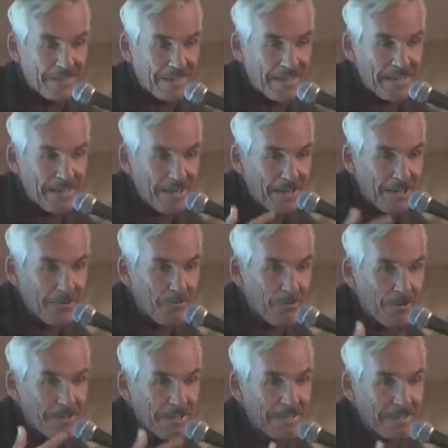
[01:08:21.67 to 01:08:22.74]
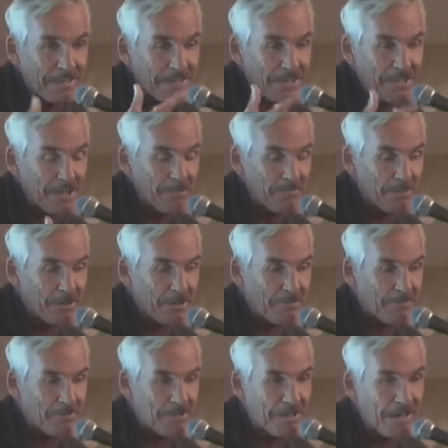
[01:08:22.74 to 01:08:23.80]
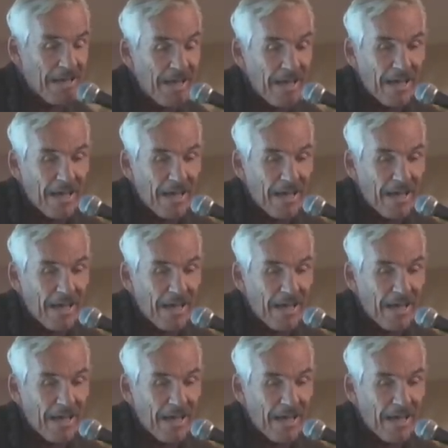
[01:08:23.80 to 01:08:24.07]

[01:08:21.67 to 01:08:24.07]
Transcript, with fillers: Uh, Nagual is a shapeshifter.